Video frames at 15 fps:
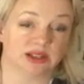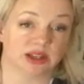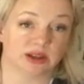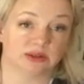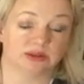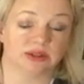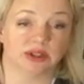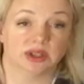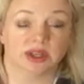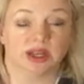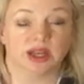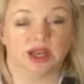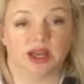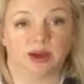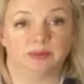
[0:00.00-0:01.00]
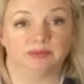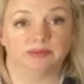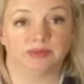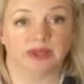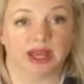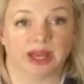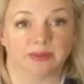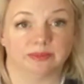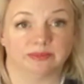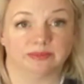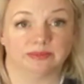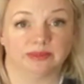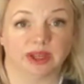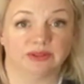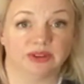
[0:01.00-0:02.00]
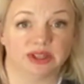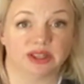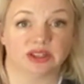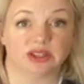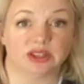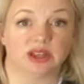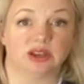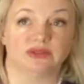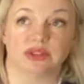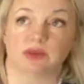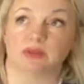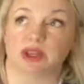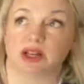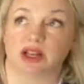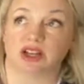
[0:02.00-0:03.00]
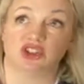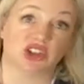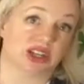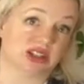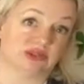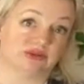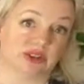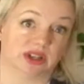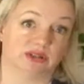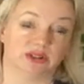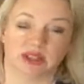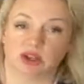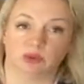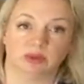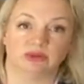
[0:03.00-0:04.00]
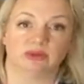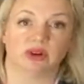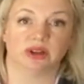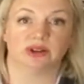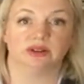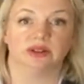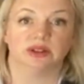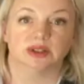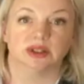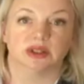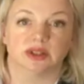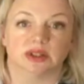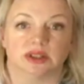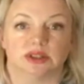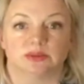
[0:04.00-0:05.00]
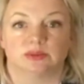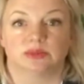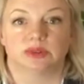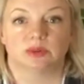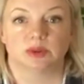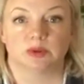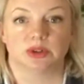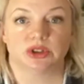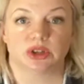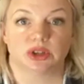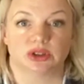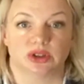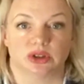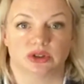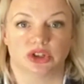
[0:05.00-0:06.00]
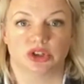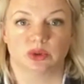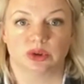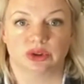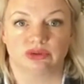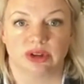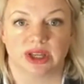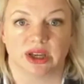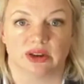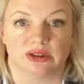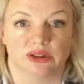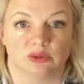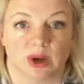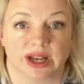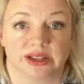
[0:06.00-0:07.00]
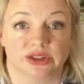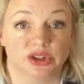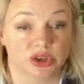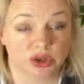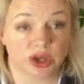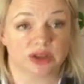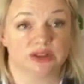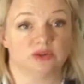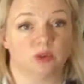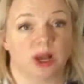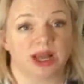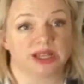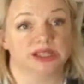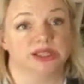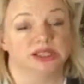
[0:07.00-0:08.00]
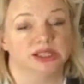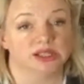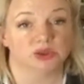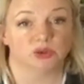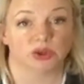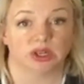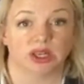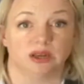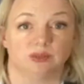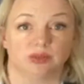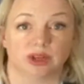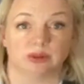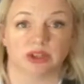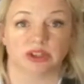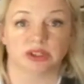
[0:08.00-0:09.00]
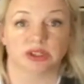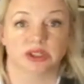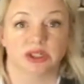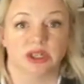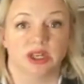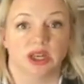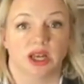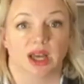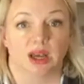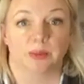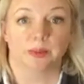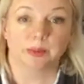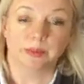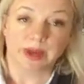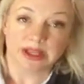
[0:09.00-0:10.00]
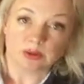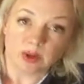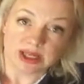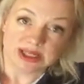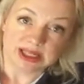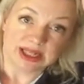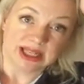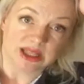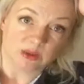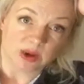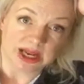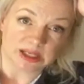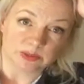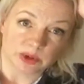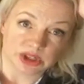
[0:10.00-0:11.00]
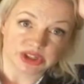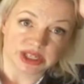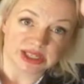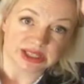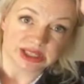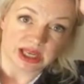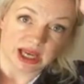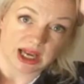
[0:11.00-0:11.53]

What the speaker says: So yeah, if something like a Chesterfield, then it'll be fine. So do 2 or 3 coats of wax. 2 coats of wax is all you need, pretty much. Best way to clean the wax brushes.